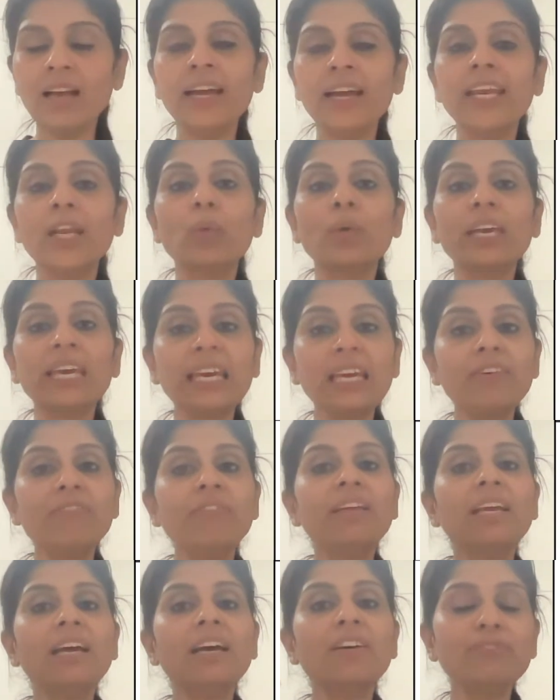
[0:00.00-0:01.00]
Now,
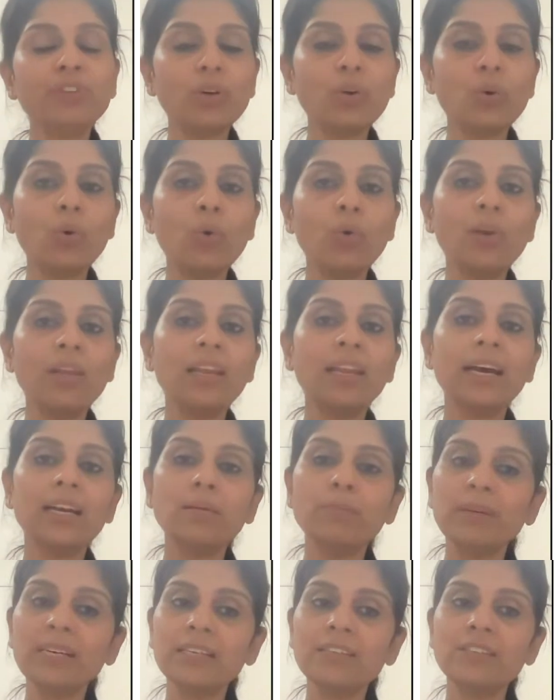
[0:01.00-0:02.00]
even after oral
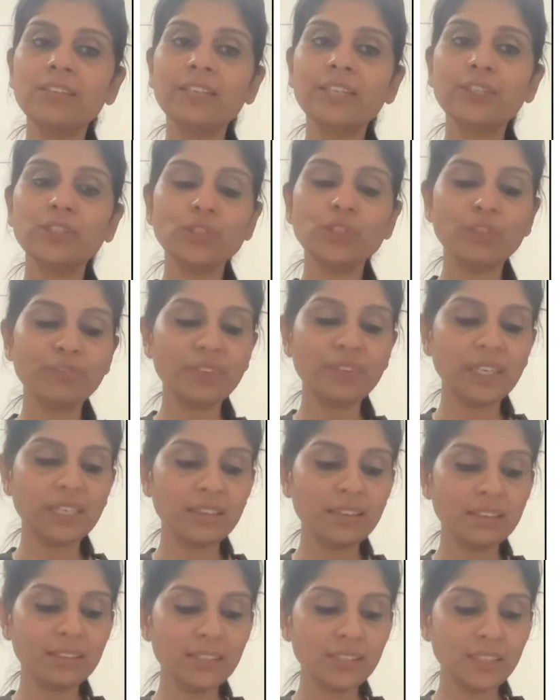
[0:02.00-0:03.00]
administration of
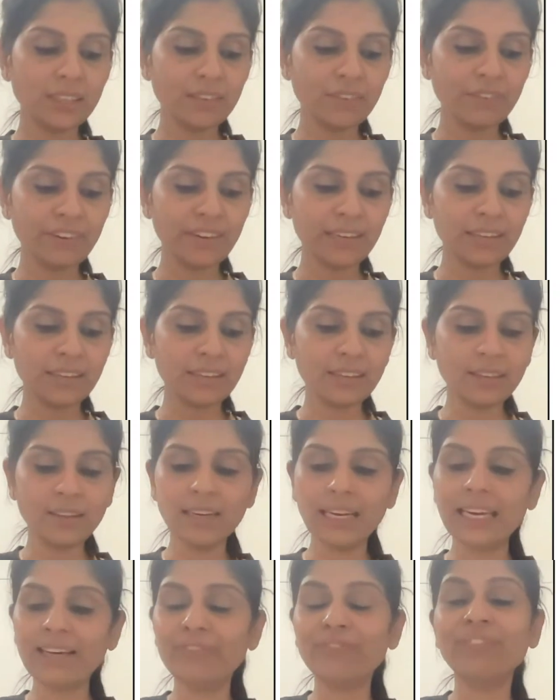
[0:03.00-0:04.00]
intrinsic factor,
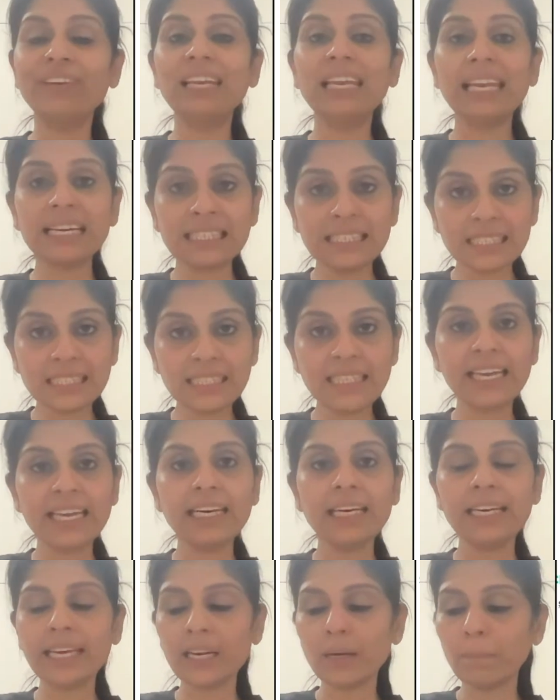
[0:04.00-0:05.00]
if less than
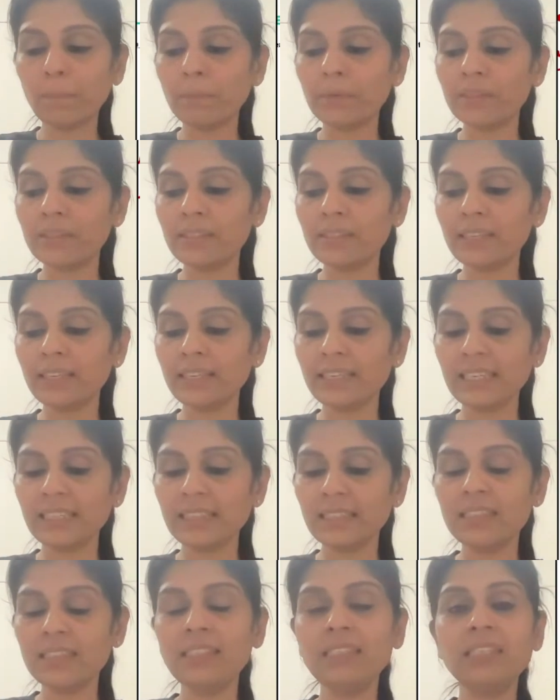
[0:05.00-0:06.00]
10 percent
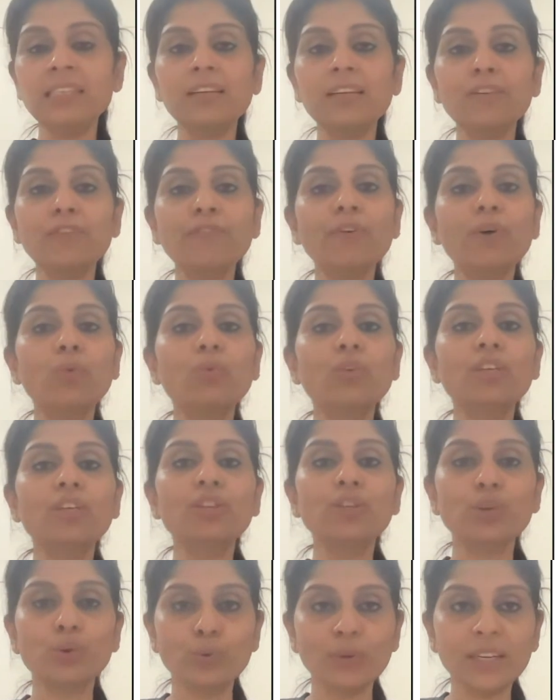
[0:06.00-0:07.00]
is still found
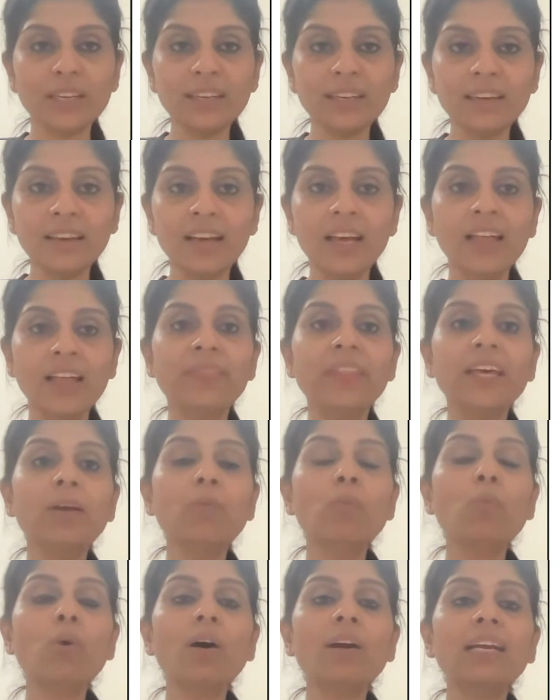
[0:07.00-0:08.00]
in urine,
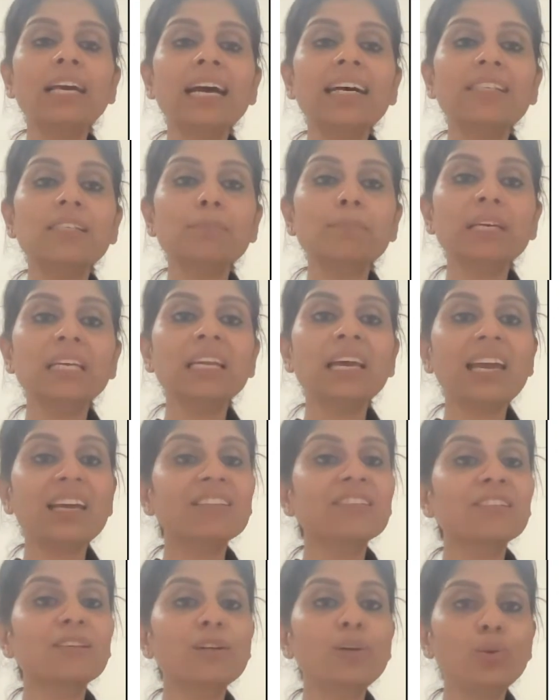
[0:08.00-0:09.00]
then what has been
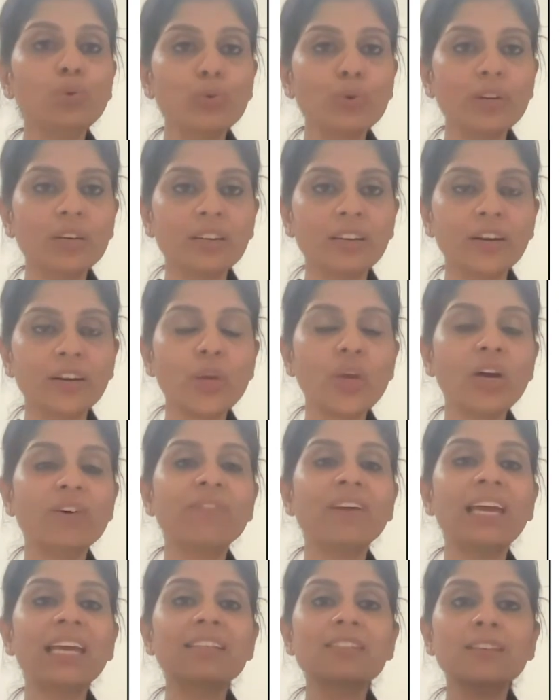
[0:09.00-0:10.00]
excluded? You
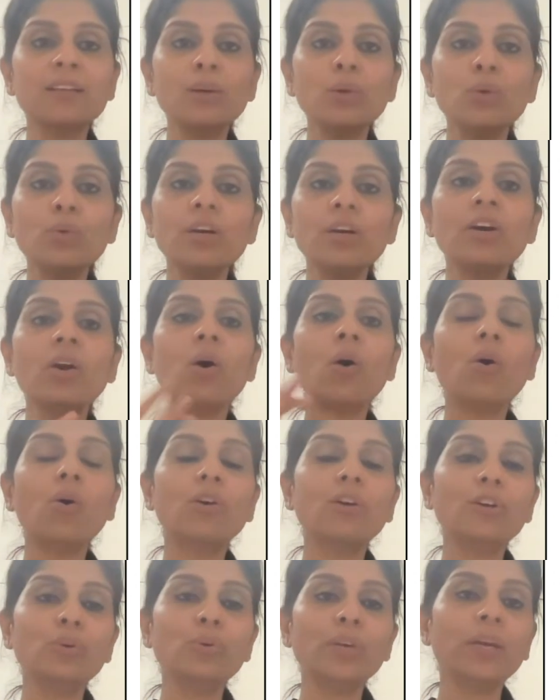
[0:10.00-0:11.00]
have excluded
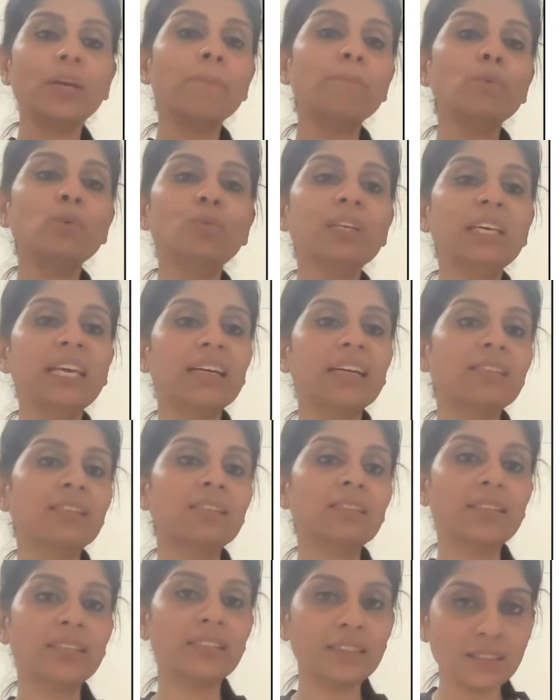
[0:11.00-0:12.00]
autoimmune
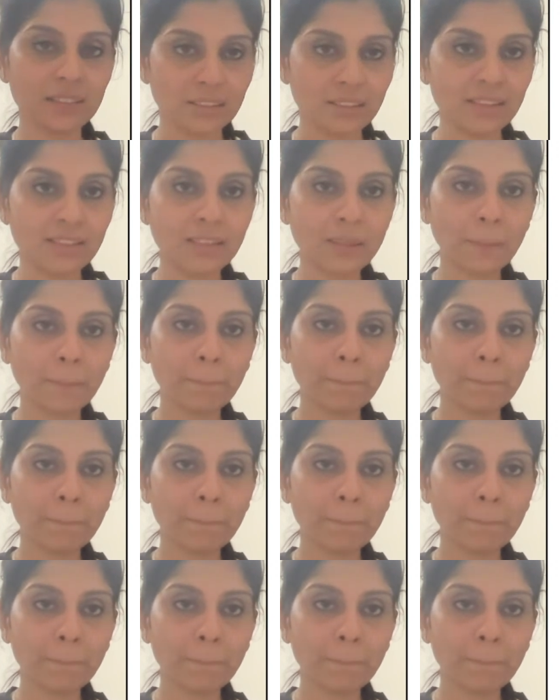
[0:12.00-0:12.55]
gastritis.